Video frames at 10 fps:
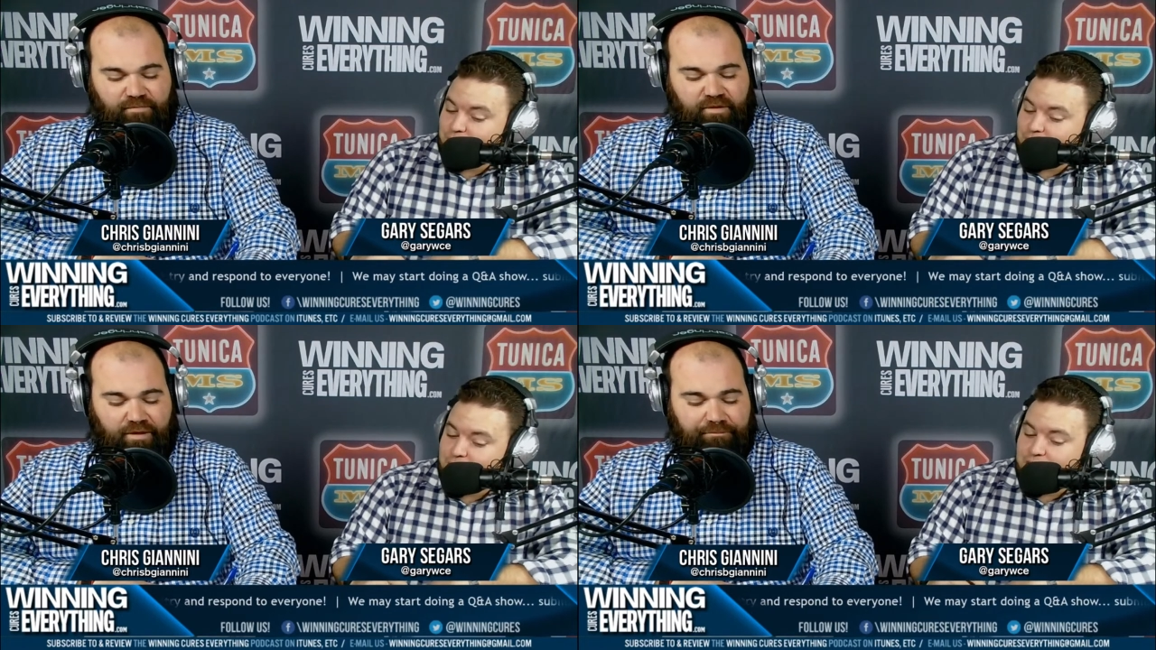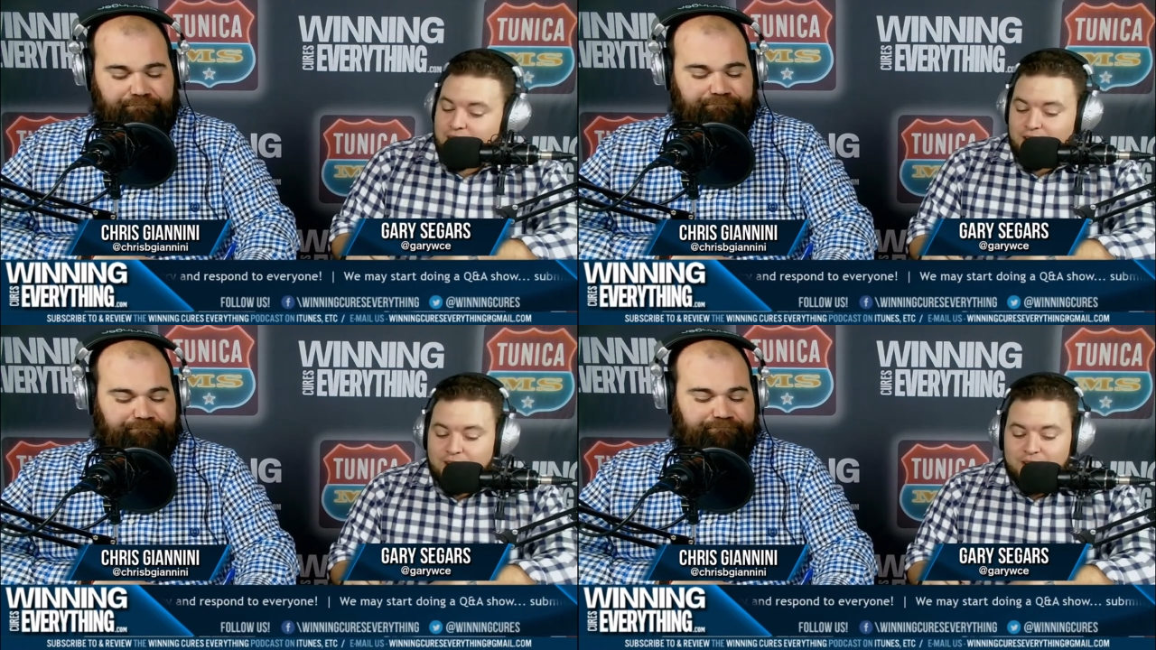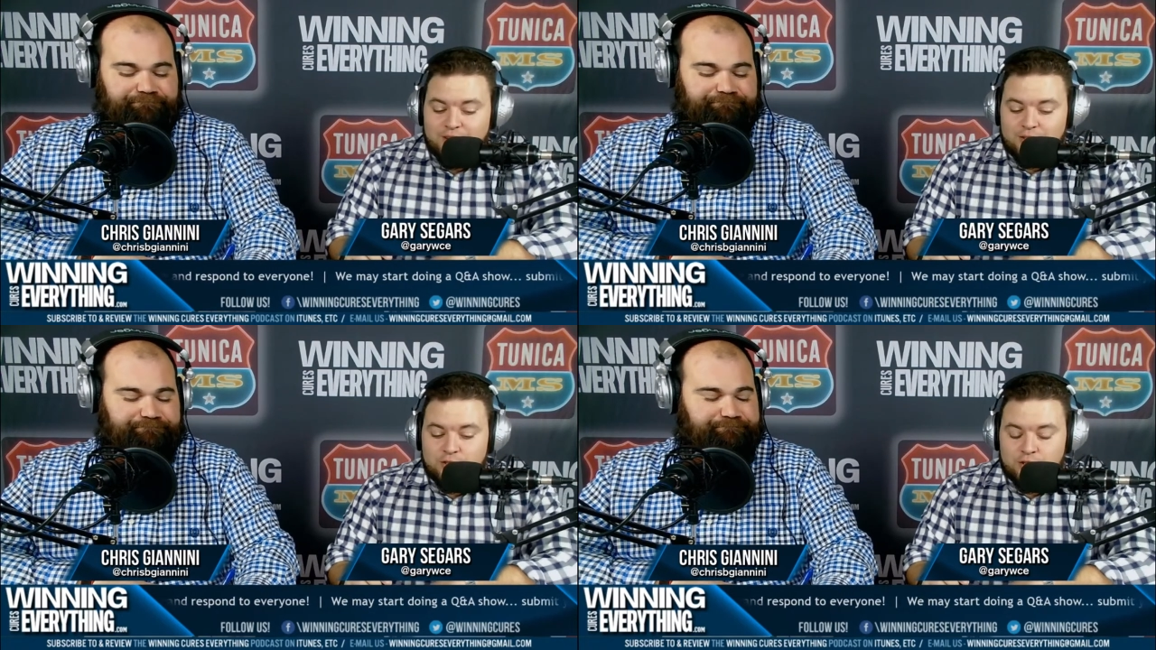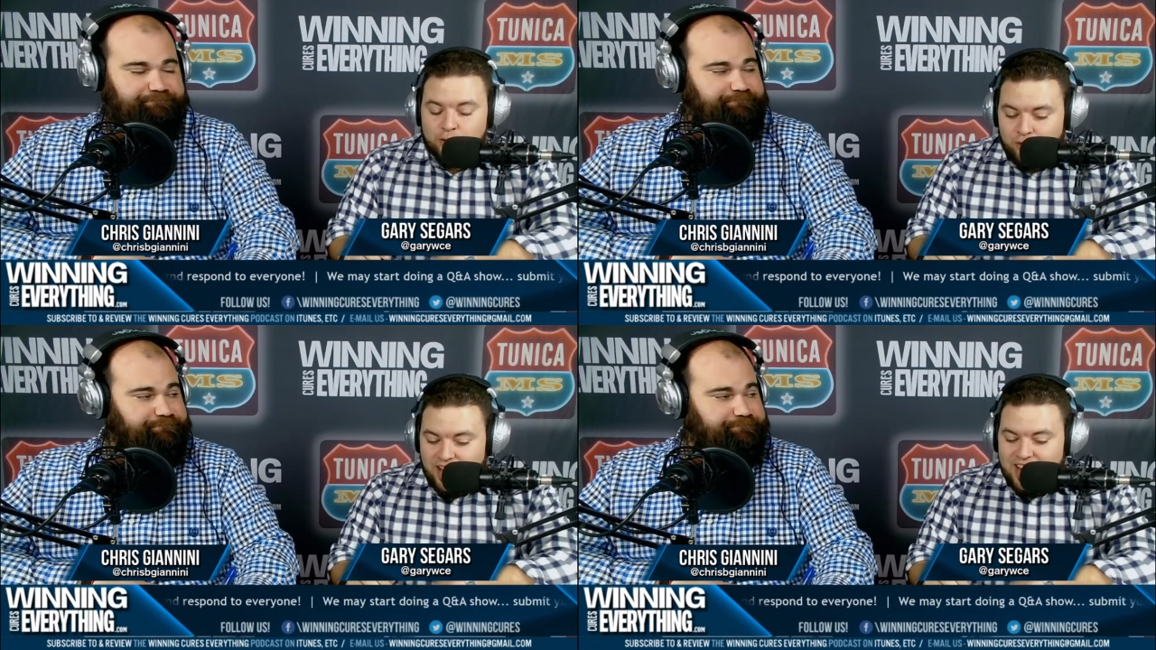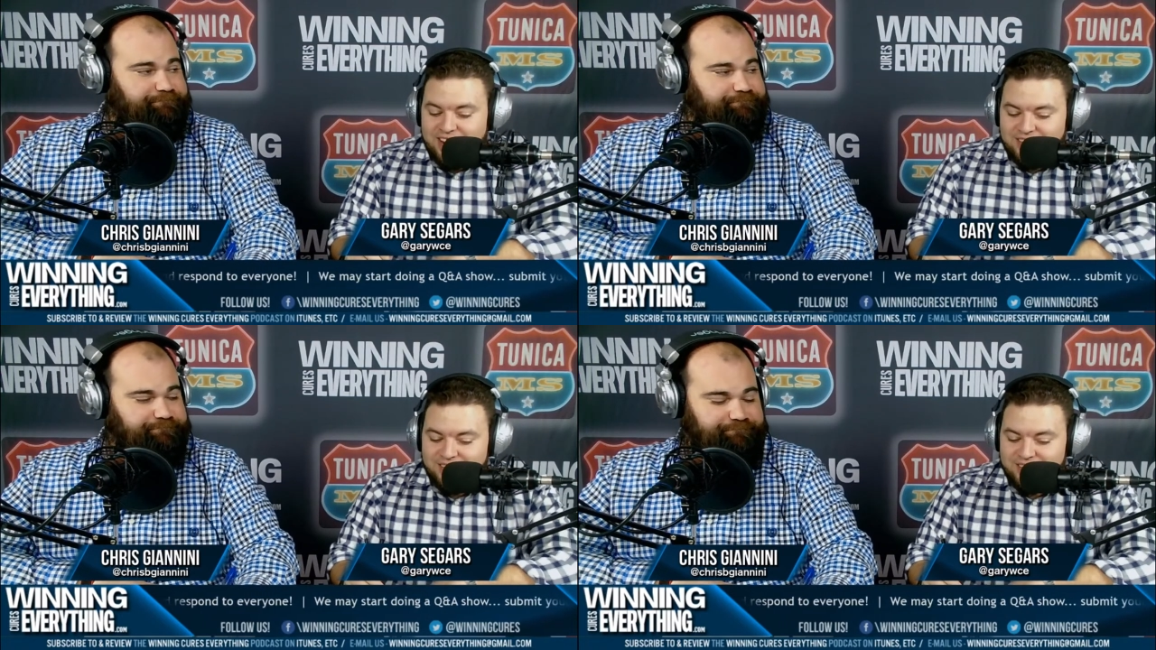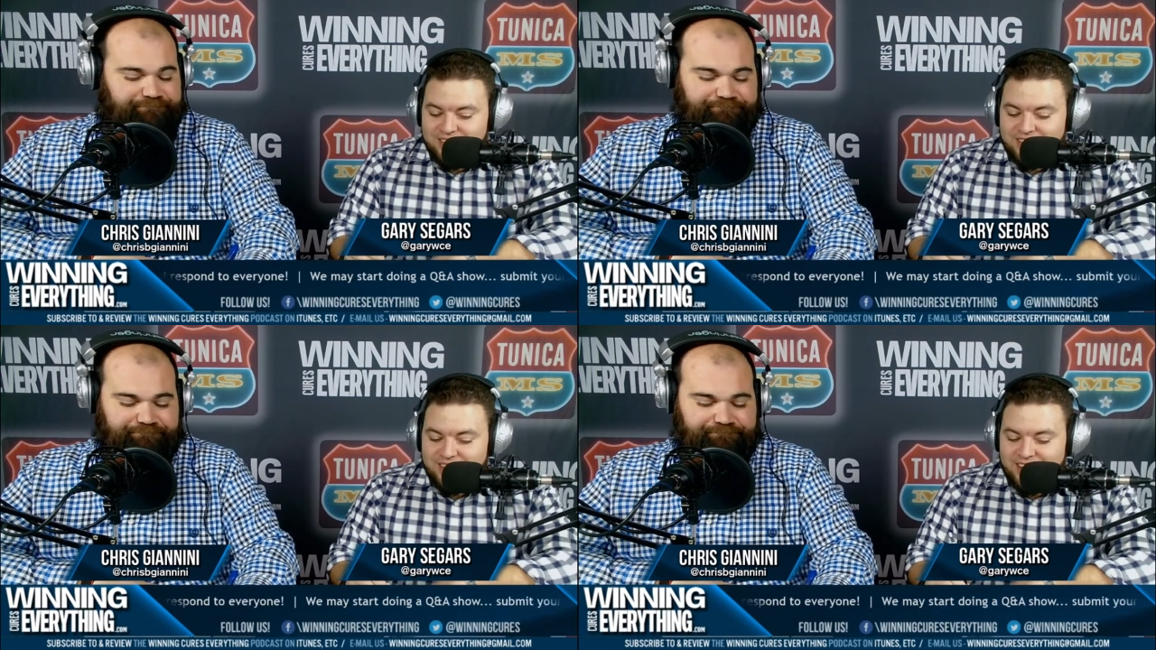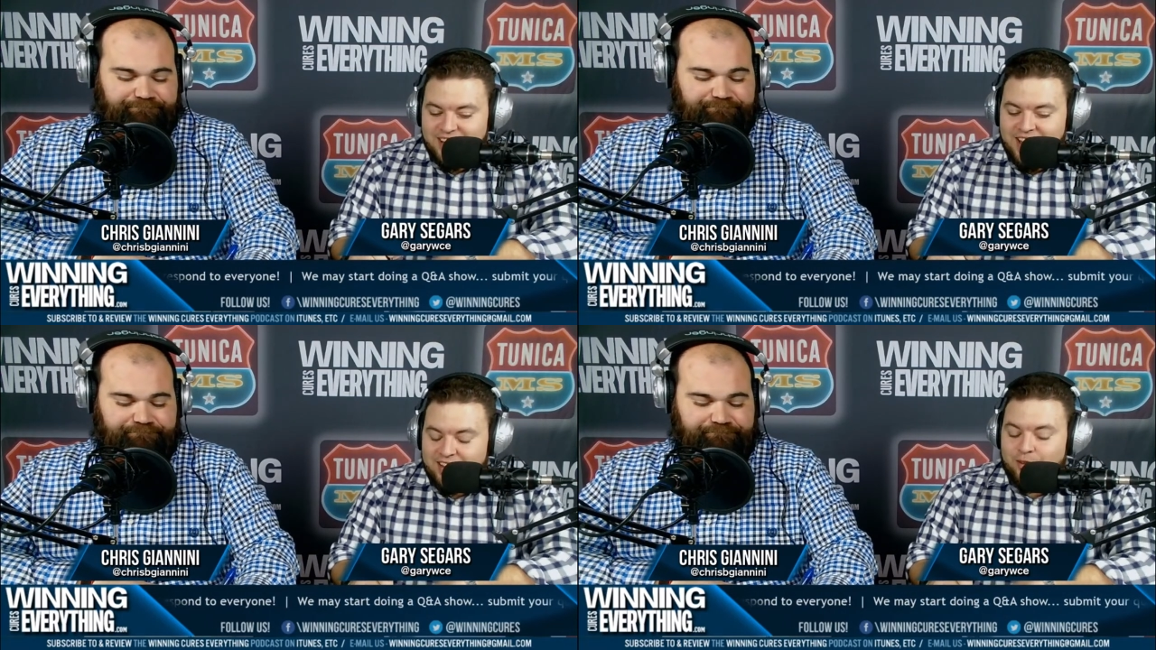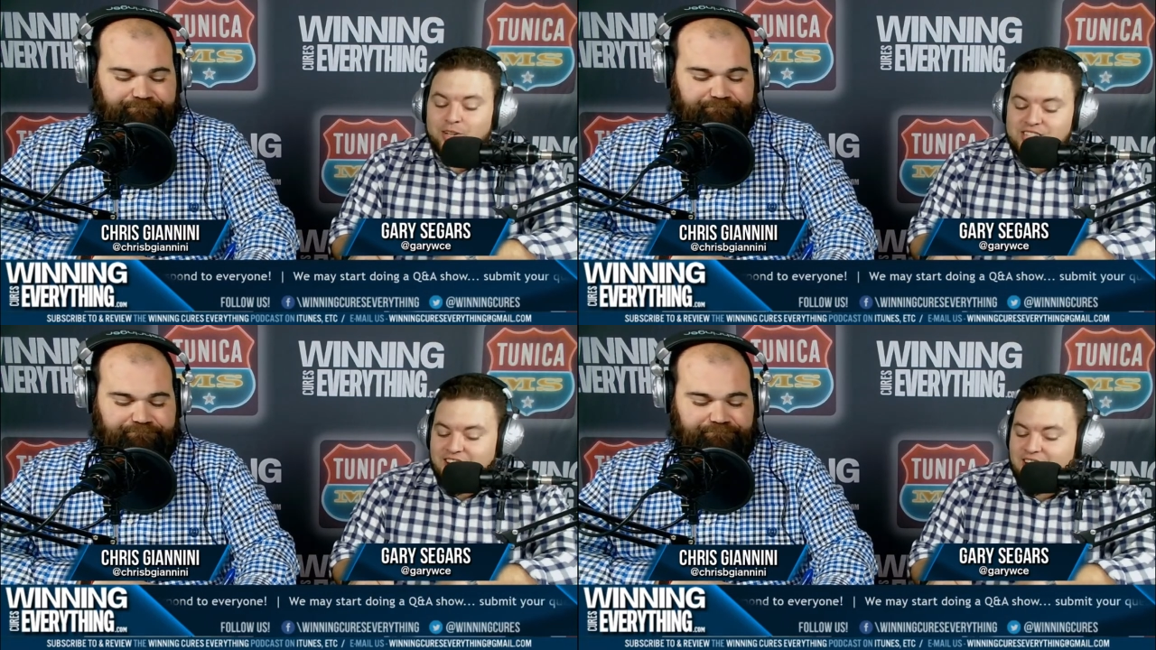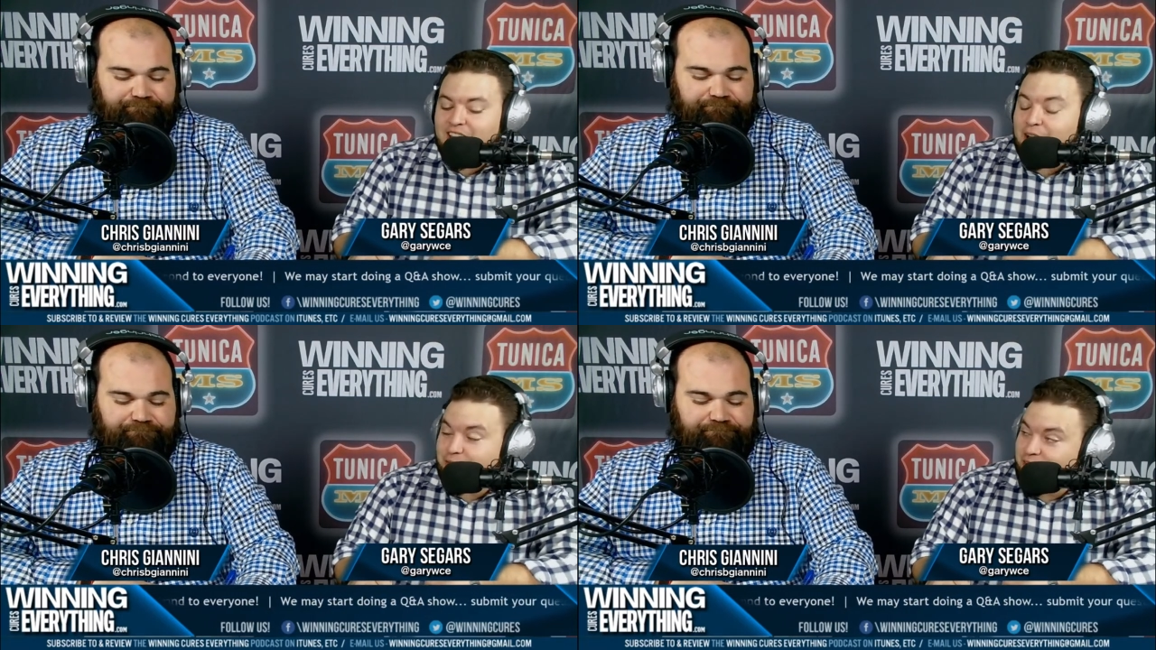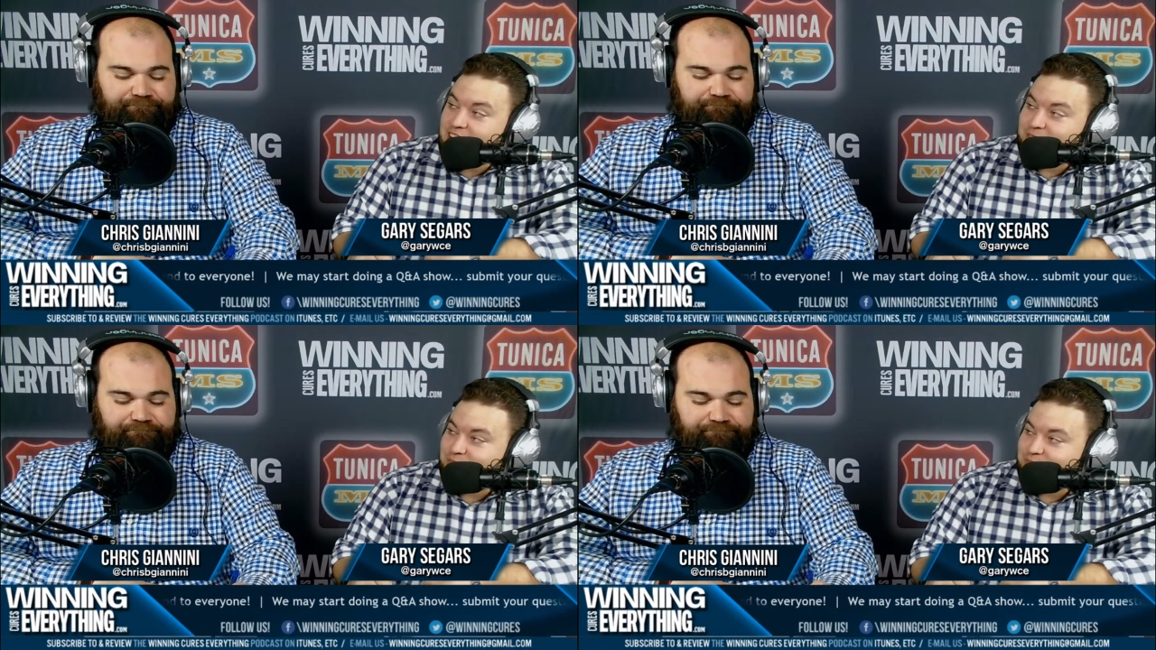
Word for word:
Speaker 1: Okay. Tulane and Louisiana Lafayette.